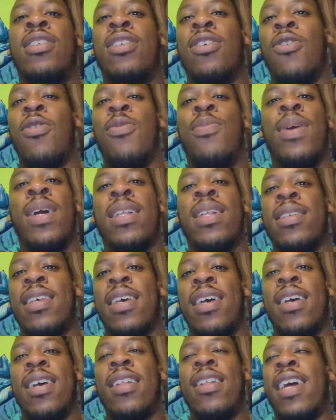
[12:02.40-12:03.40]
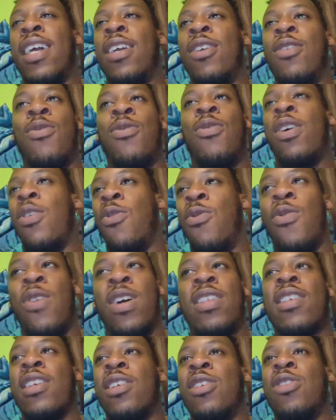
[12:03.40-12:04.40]
to Joe Budden's head. Like
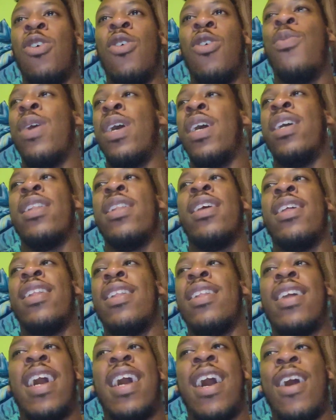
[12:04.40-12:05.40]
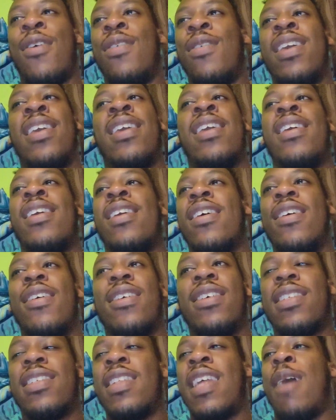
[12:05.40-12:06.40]
went to Joe Budden and how
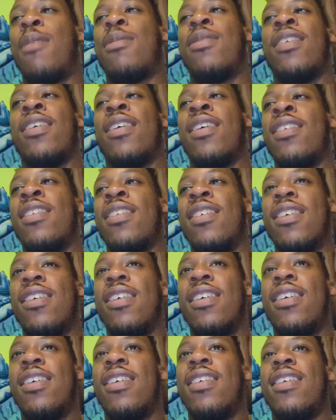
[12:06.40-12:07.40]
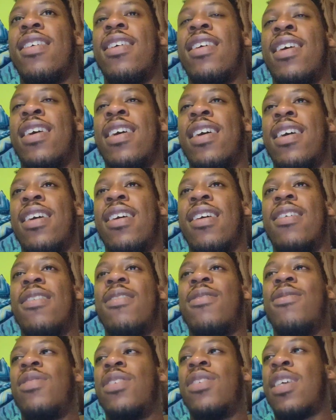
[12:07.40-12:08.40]
he snapped on
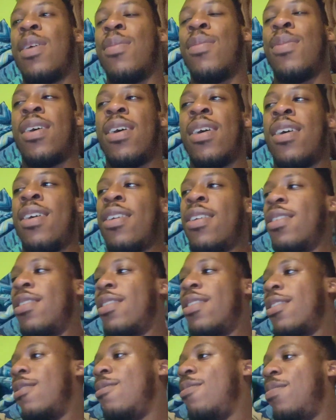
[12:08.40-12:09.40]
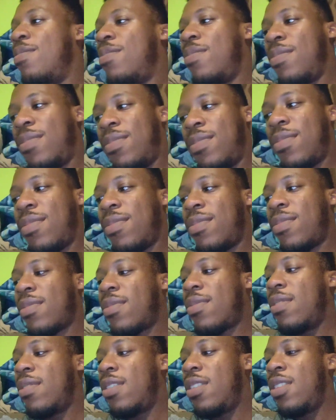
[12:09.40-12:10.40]
some of the artists
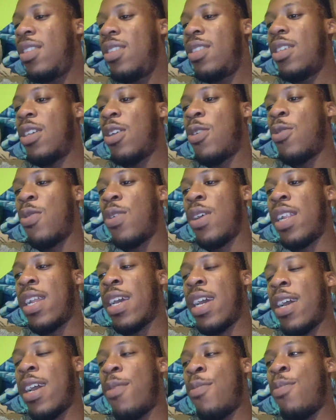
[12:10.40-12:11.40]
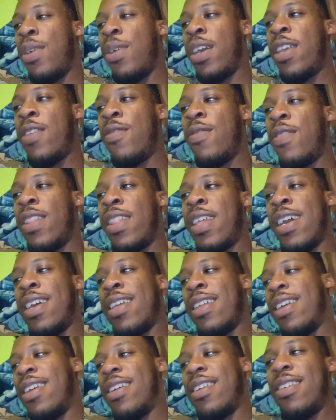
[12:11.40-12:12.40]
and whatnot. But
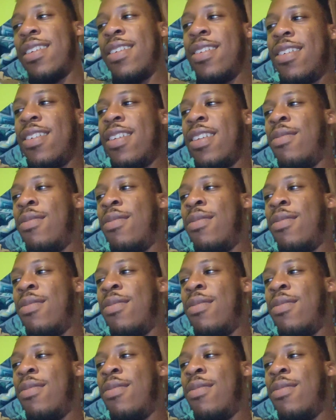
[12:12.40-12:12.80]
even that, like,